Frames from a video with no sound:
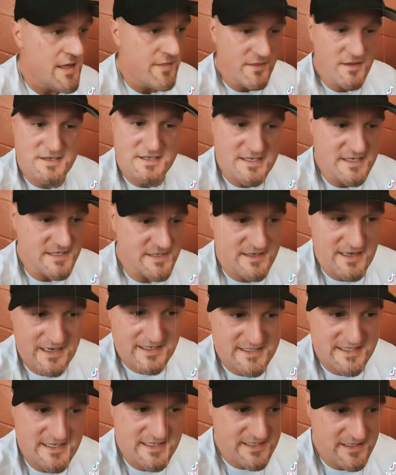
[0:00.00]
This season,
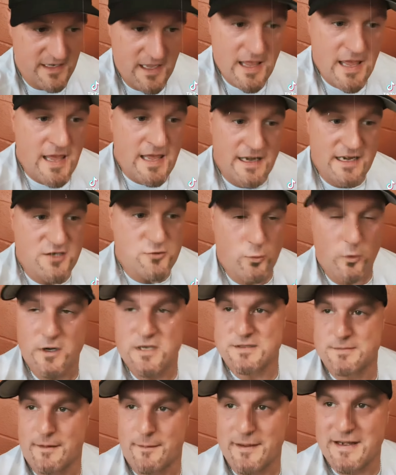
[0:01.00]
next season, this is what it
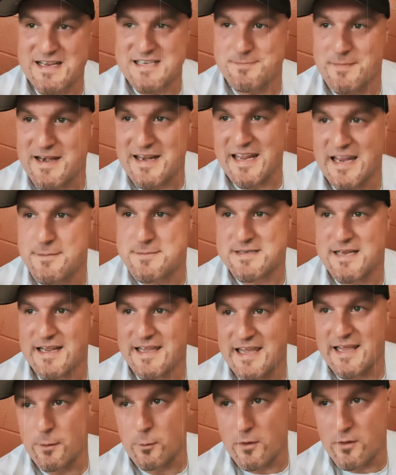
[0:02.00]
is. I need as many games as I
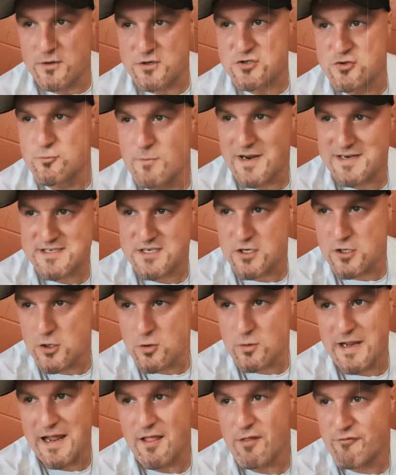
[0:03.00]
can, whether it's New Mexico,
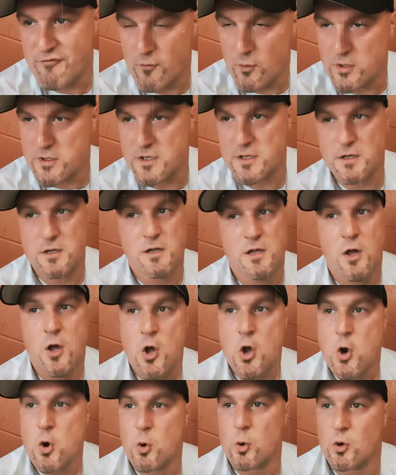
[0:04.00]
California,
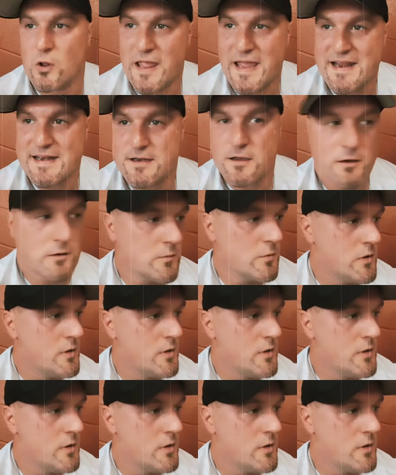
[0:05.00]
Orlando.